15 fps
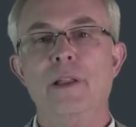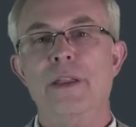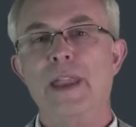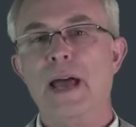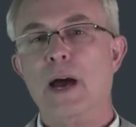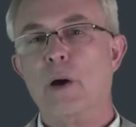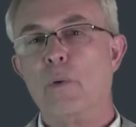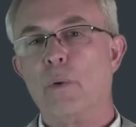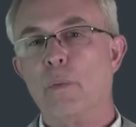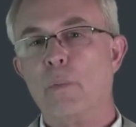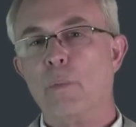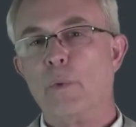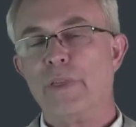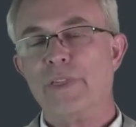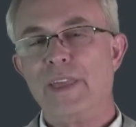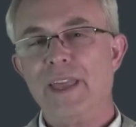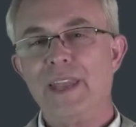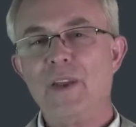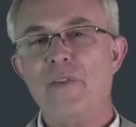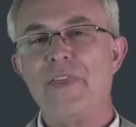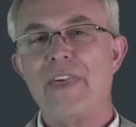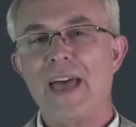Now,
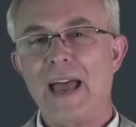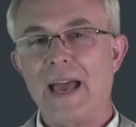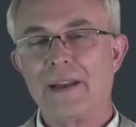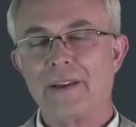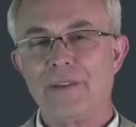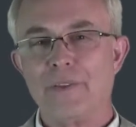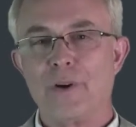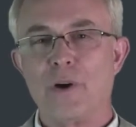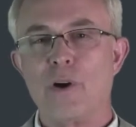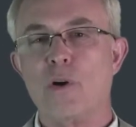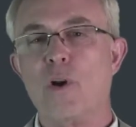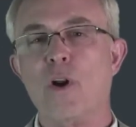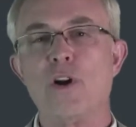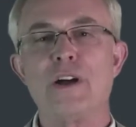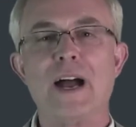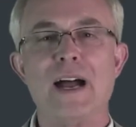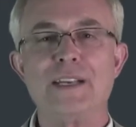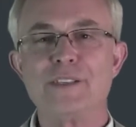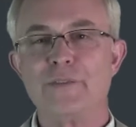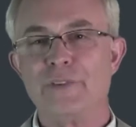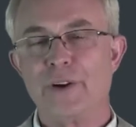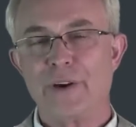within that, there are all
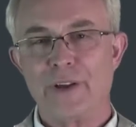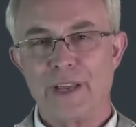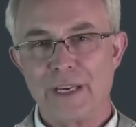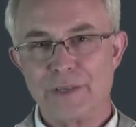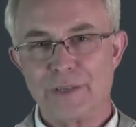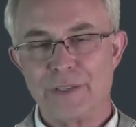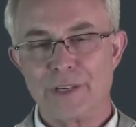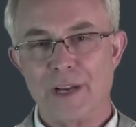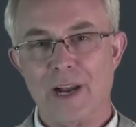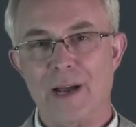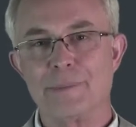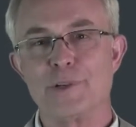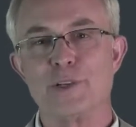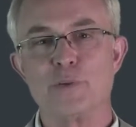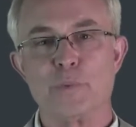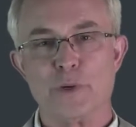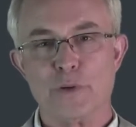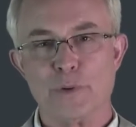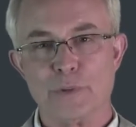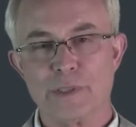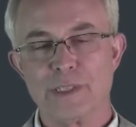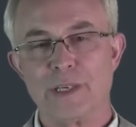kinds of variations and options
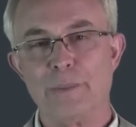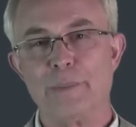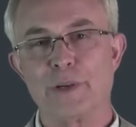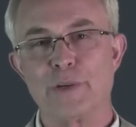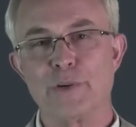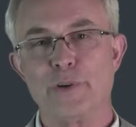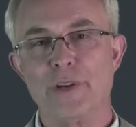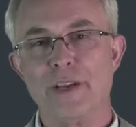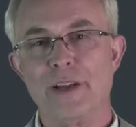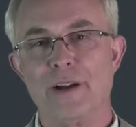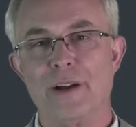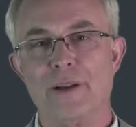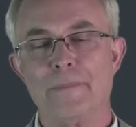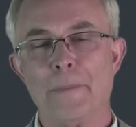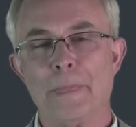which you'll see pictured here.